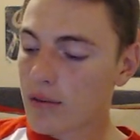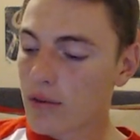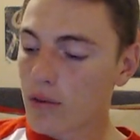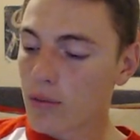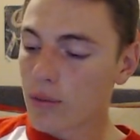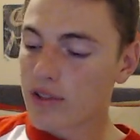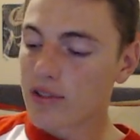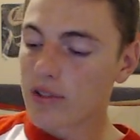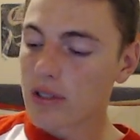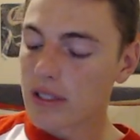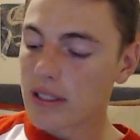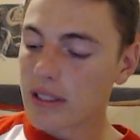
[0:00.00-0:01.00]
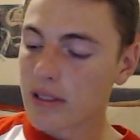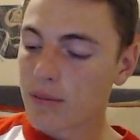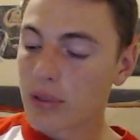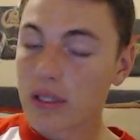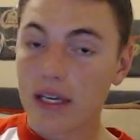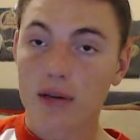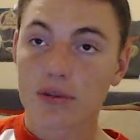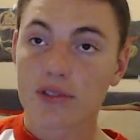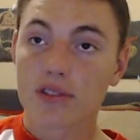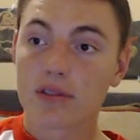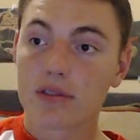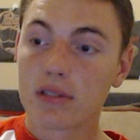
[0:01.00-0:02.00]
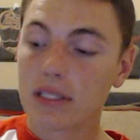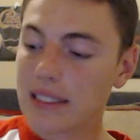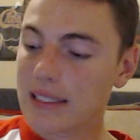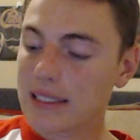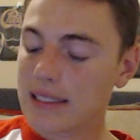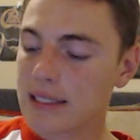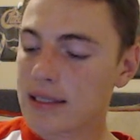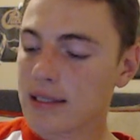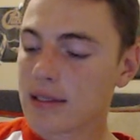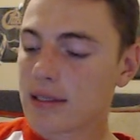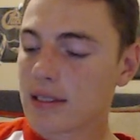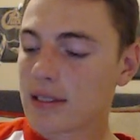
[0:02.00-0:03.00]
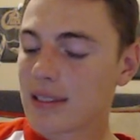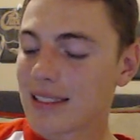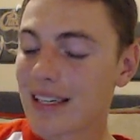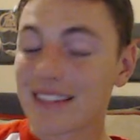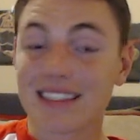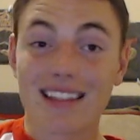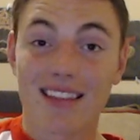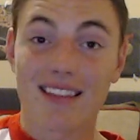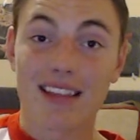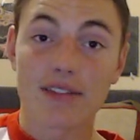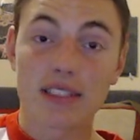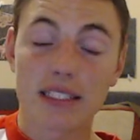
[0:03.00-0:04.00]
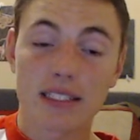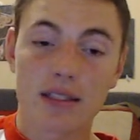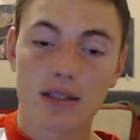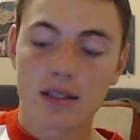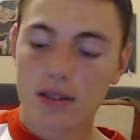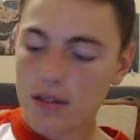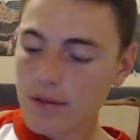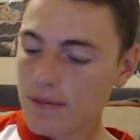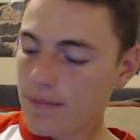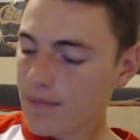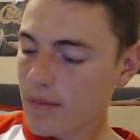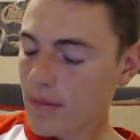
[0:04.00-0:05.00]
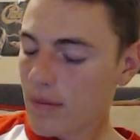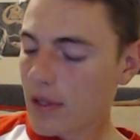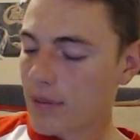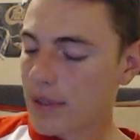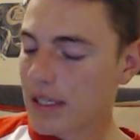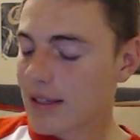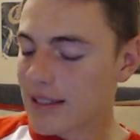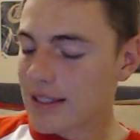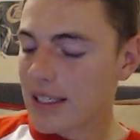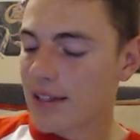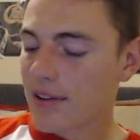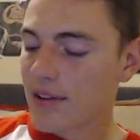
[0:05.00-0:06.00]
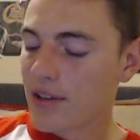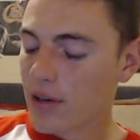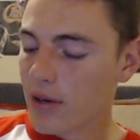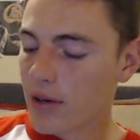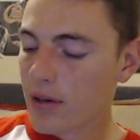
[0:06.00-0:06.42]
Originally put out in 1970. Let me get the dates here.